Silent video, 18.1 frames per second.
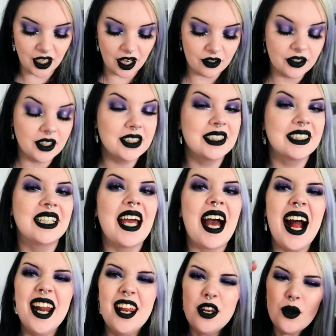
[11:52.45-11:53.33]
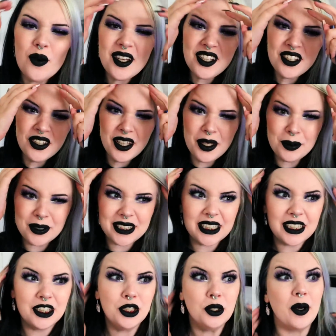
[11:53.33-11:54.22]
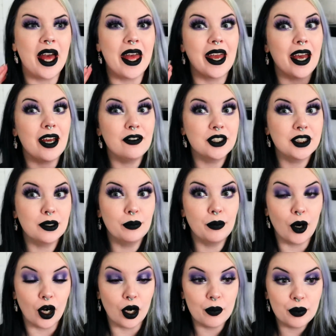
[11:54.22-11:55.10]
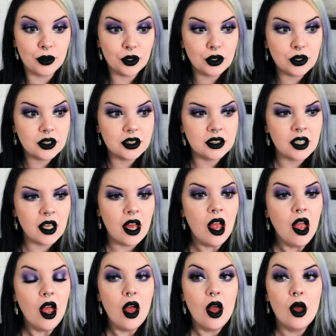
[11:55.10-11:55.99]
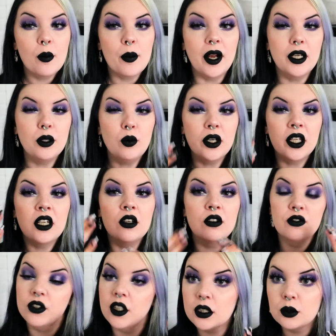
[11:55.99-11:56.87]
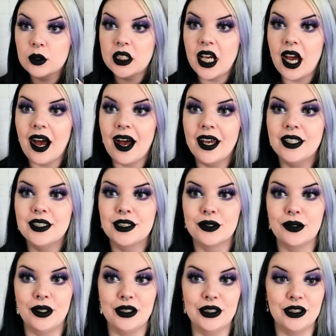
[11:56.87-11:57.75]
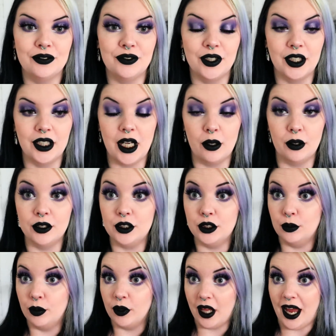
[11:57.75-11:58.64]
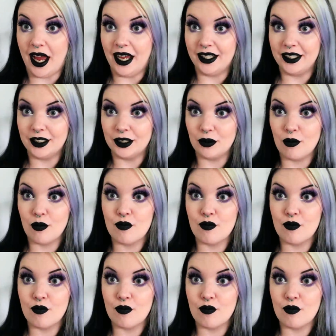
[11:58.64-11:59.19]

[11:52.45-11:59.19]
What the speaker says: Obviously, I didn't know what other lipstick to do. I have some purples, but I didn't want to conflict with the eyes, so I just figured I would do black.